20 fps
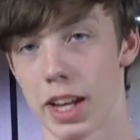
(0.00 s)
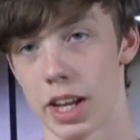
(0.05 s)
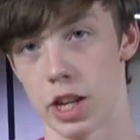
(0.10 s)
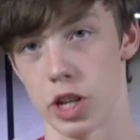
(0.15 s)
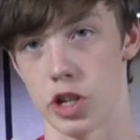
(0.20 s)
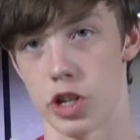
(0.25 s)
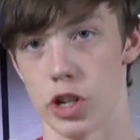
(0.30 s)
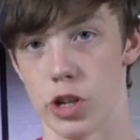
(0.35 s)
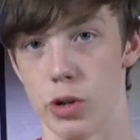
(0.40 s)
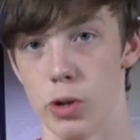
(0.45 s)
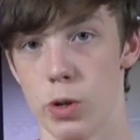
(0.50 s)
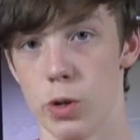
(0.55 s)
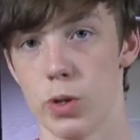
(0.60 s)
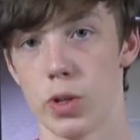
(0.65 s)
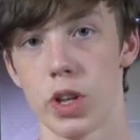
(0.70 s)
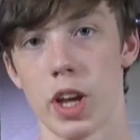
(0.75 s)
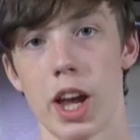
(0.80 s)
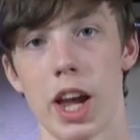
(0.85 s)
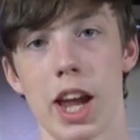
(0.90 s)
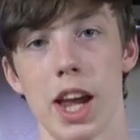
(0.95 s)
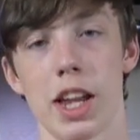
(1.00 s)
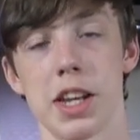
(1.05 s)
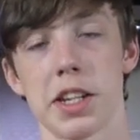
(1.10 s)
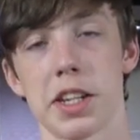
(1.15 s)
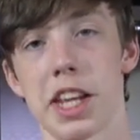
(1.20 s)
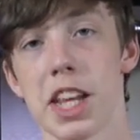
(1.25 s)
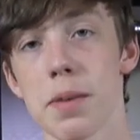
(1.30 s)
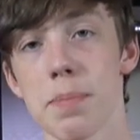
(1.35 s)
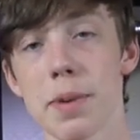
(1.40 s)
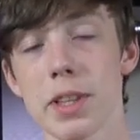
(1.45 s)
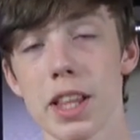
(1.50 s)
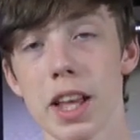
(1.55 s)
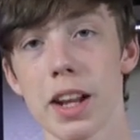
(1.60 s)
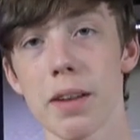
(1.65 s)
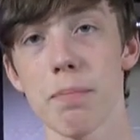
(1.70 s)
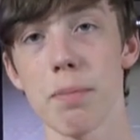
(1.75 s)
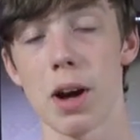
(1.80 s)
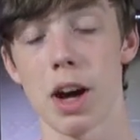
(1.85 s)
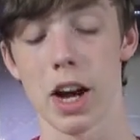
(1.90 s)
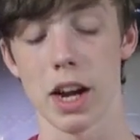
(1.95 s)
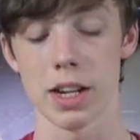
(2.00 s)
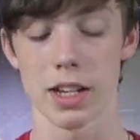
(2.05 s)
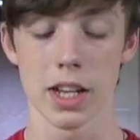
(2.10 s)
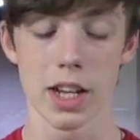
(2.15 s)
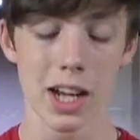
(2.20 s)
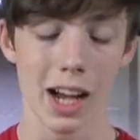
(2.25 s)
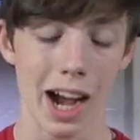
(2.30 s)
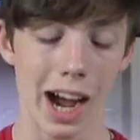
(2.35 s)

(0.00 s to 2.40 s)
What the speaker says: issues, and keeping that in mind,